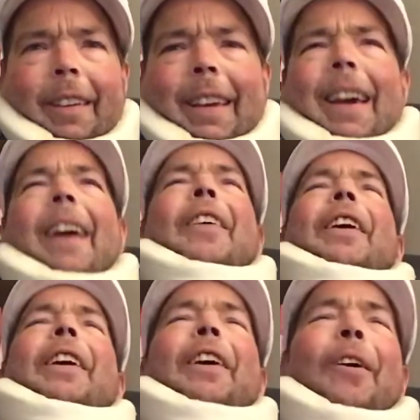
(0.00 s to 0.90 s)
Yeah, there you
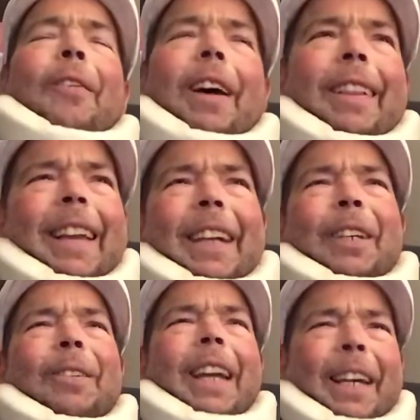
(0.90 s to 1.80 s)
go.
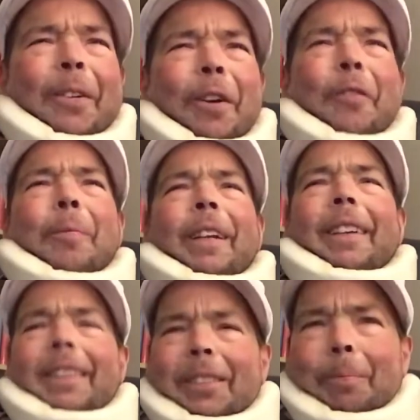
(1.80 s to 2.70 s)
Thank you, everybody.
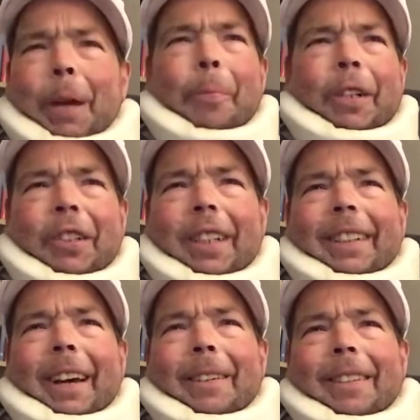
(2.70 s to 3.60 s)
I appreciate
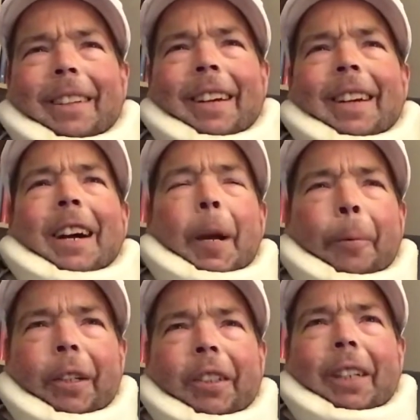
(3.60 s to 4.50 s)
that. I
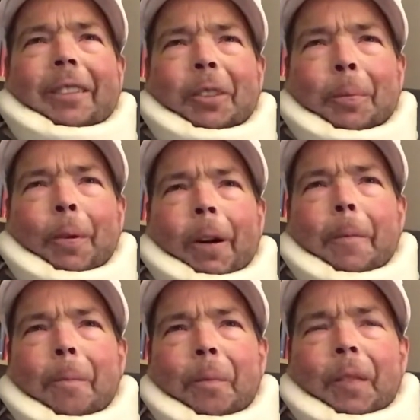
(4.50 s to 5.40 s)
appreciate the support.
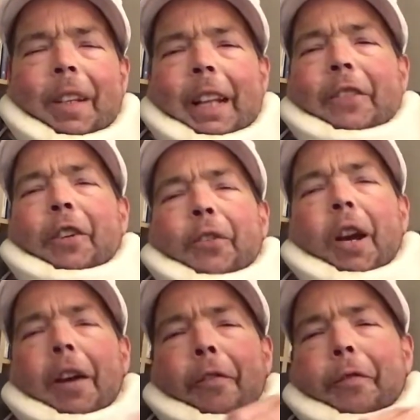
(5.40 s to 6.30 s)
That's our
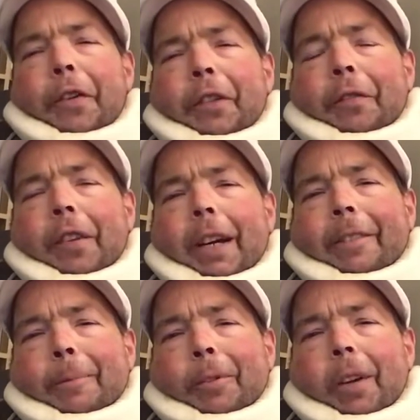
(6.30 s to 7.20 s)
drive for 55
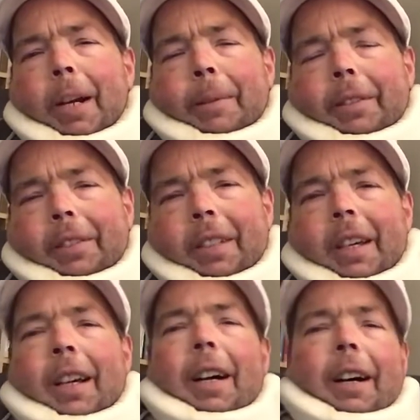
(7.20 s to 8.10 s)
subscribers.
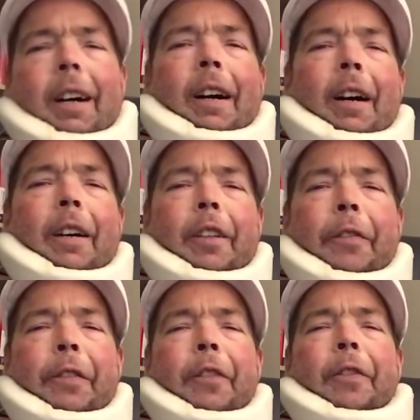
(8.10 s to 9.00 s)
The
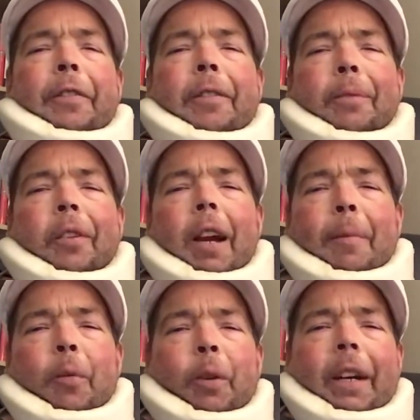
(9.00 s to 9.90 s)
55th
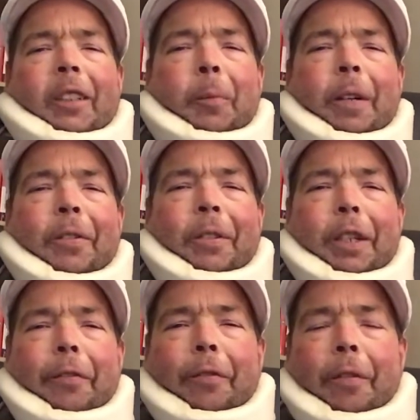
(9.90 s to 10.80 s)
subscriber will get a special
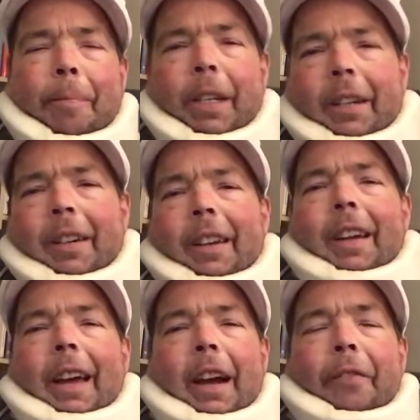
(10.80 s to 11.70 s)
gift from me
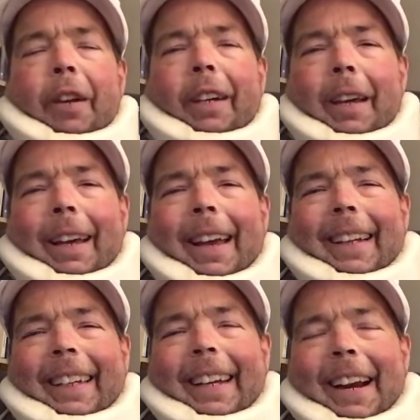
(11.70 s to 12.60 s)
after
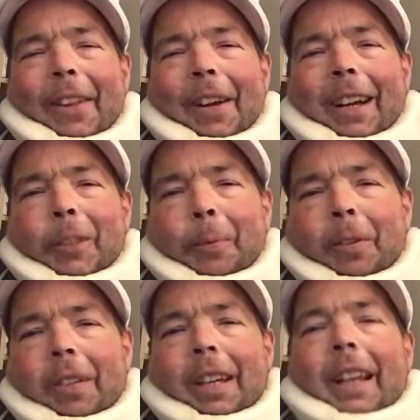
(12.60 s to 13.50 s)
I get out of the
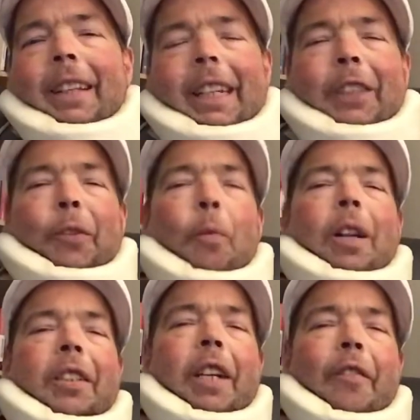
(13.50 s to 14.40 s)
hospital. Thanks for
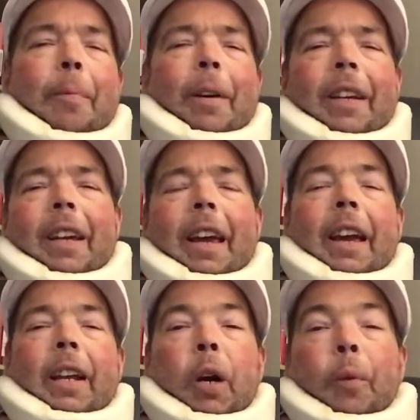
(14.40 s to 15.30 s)
watching, everybody,
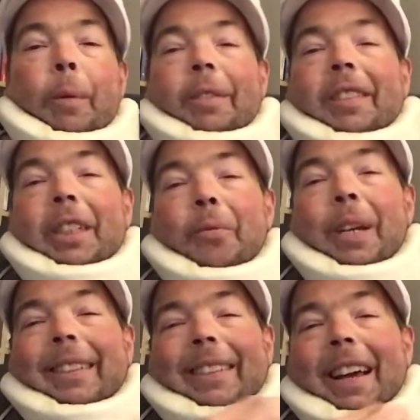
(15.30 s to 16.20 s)
and we will see you
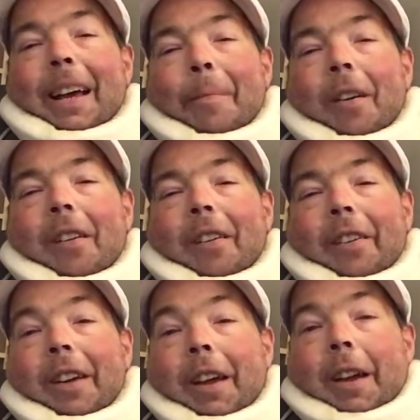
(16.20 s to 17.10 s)
next time
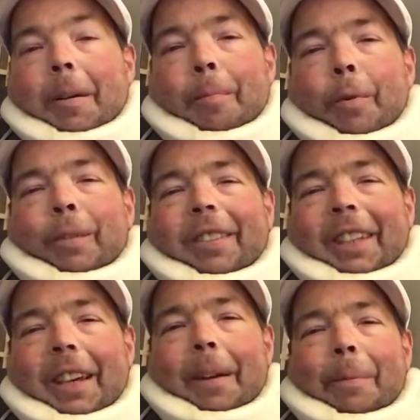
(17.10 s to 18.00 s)
on Moose the
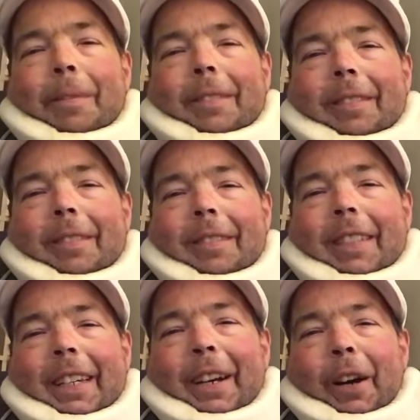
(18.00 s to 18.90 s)
Gimp.
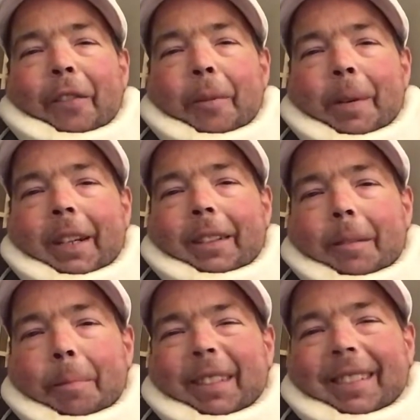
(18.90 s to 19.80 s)
Take care, everybody.
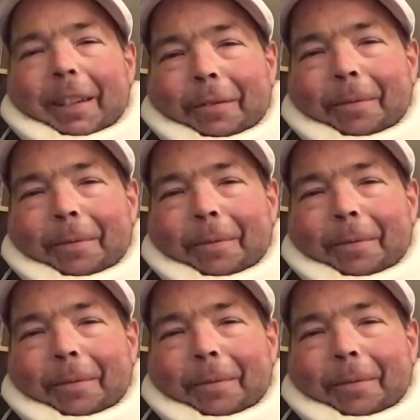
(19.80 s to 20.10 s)
Be safe.